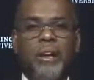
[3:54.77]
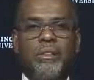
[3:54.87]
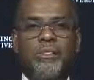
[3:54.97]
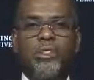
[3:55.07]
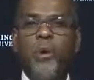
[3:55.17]

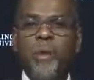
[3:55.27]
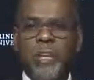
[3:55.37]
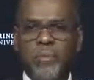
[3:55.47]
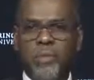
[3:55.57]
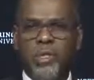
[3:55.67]
so
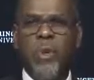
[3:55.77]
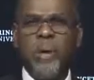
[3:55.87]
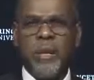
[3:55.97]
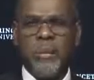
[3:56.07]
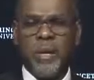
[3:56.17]

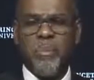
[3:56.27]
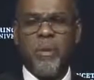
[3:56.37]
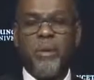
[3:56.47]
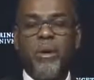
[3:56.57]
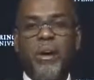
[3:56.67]
many
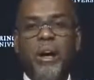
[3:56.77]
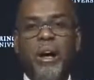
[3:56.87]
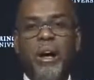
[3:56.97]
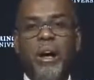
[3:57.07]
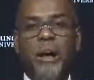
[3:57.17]
people
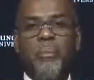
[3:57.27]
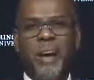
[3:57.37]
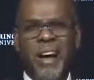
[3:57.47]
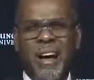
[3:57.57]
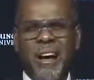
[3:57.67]

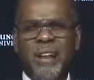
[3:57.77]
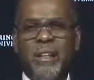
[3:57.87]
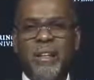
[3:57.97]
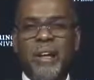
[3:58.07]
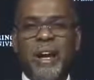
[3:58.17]
behind,
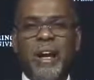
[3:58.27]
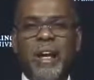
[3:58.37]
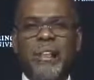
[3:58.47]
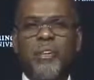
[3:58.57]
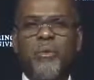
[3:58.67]
and I
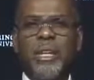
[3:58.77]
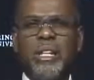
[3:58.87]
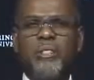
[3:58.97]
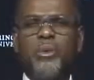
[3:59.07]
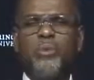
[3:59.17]
think we
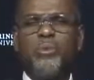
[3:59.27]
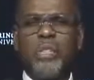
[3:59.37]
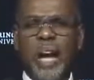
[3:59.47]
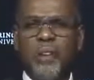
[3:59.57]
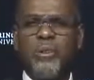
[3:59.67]
need to
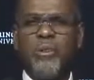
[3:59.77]
dare to